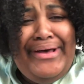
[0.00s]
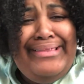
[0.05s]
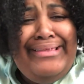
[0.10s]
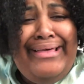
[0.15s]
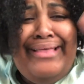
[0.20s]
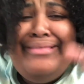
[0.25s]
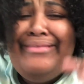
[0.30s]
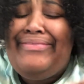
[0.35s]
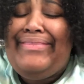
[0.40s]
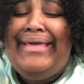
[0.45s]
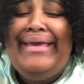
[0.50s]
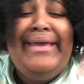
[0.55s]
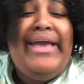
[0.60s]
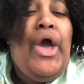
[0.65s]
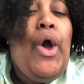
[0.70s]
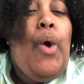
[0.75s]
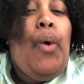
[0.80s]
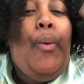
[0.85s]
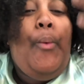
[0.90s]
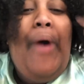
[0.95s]
another thing,
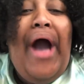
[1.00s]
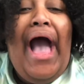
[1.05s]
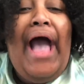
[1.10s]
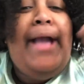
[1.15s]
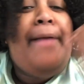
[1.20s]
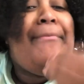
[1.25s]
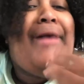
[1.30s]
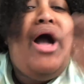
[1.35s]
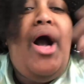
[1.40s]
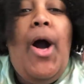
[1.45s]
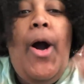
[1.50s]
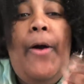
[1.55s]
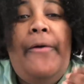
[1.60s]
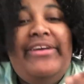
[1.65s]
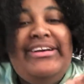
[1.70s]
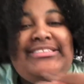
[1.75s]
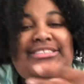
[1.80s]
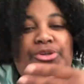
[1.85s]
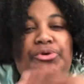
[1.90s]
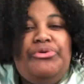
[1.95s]
why am I
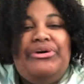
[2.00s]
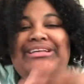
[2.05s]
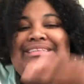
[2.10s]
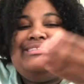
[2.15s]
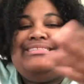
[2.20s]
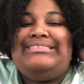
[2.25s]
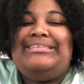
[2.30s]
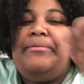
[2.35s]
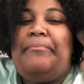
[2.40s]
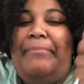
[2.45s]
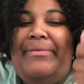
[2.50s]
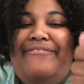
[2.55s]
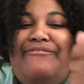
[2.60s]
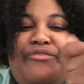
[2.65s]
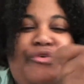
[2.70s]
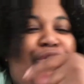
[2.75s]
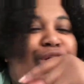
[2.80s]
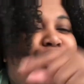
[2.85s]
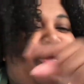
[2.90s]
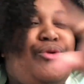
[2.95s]
always the one simping
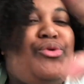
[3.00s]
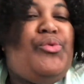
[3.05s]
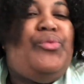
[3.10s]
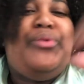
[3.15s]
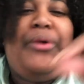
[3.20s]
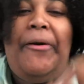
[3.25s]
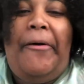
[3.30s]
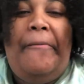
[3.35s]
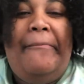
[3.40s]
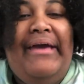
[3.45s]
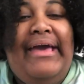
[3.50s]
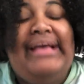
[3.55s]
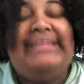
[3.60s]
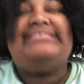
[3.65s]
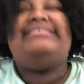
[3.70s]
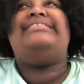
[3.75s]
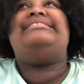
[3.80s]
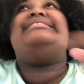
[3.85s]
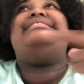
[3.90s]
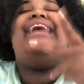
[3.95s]
for a little romance?
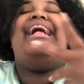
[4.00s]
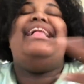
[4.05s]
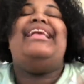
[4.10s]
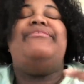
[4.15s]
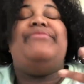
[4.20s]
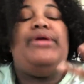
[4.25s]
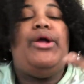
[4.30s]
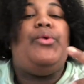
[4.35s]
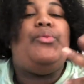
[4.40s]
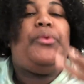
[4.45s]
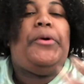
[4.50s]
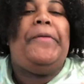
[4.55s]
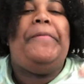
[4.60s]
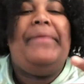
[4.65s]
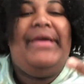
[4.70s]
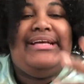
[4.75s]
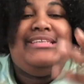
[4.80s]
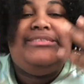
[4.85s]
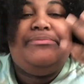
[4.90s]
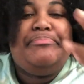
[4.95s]
It's not even a
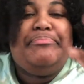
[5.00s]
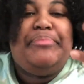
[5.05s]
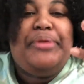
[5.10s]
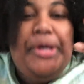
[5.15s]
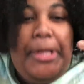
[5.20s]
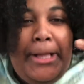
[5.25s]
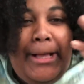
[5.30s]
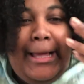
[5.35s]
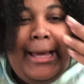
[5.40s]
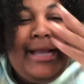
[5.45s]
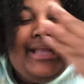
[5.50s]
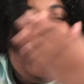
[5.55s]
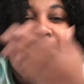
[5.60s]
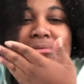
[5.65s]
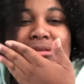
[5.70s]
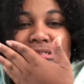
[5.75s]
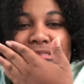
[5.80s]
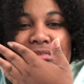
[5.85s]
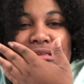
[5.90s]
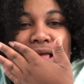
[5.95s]
romance book. And I'm
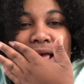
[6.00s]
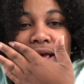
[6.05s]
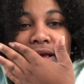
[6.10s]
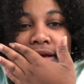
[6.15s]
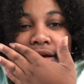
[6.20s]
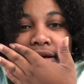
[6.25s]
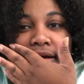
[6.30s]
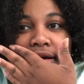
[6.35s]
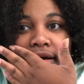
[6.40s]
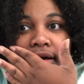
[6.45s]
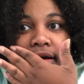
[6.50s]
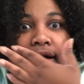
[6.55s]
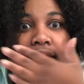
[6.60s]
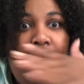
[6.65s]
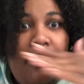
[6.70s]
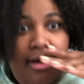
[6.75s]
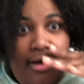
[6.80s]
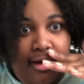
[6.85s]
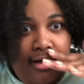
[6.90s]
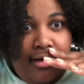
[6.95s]
just like,
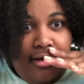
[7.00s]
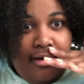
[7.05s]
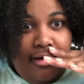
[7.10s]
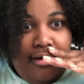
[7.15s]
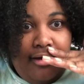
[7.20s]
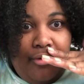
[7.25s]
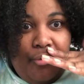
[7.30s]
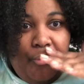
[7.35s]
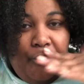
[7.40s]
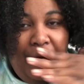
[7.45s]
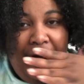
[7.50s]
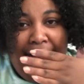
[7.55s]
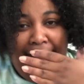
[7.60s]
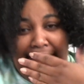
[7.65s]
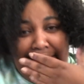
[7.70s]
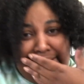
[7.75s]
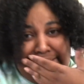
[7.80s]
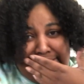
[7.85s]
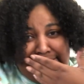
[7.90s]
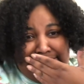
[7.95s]

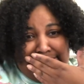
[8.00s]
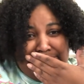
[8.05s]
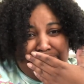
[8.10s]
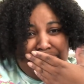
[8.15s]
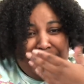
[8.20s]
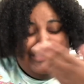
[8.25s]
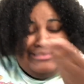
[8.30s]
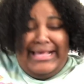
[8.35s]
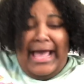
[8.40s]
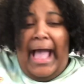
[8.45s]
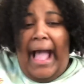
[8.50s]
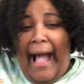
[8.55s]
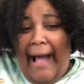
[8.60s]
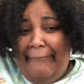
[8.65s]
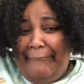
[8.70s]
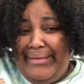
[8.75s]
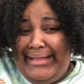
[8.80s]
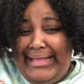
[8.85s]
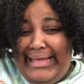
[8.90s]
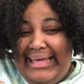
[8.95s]
what? What's
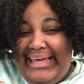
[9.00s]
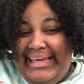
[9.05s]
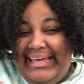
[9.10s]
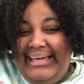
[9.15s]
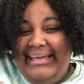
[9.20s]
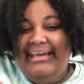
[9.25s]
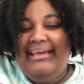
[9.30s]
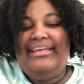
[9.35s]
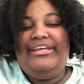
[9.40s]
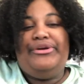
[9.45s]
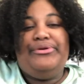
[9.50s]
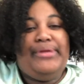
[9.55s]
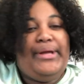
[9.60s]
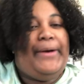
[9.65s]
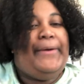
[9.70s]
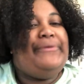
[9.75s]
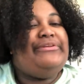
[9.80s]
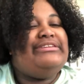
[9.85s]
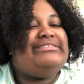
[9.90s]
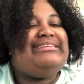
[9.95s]
happening? You
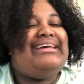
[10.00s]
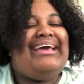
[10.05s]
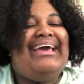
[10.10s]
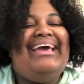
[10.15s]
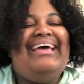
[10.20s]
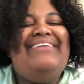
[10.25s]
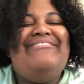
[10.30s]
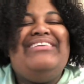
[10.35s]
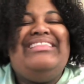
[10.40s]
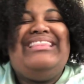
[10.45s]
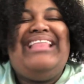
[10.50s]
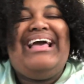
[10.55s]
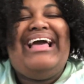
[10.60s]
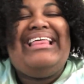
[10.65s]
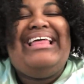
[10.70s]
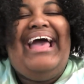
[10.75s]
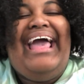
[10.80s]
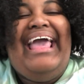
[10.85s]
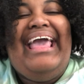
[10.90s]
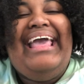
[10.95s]
know, there's like even like
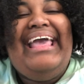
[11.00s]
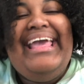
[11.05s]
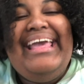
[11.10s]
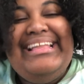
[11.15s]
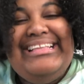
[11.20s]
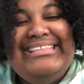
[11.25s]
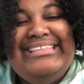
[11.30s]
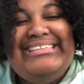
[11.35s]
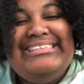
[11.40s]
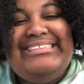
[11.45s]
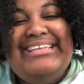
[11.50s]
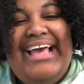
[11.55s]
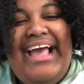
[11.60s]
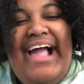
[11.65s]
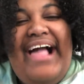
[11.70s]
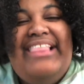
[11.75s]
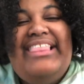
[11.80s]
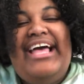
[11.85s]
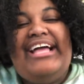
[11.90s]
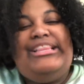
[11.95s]
a hint,
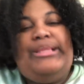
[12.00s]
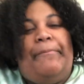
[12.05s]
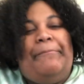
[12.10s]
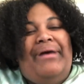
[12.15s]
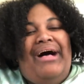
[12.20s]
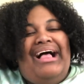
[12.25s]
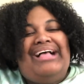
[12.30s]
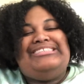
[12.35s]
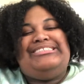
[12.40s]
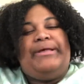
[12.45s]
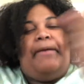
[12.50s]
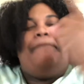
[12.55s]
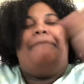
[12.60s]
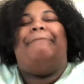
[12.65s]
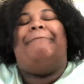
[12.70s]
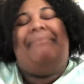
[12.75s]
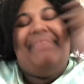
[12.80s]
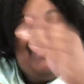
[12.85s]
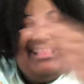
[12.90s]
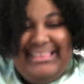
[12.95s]
like the
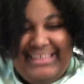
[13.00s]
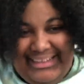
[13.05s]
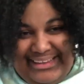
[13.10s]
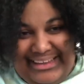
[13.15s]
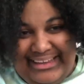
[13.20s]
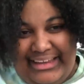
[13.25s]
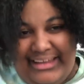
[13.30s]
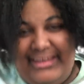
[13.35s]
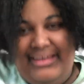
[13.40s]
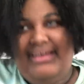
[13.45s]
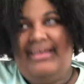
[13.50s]
possibility.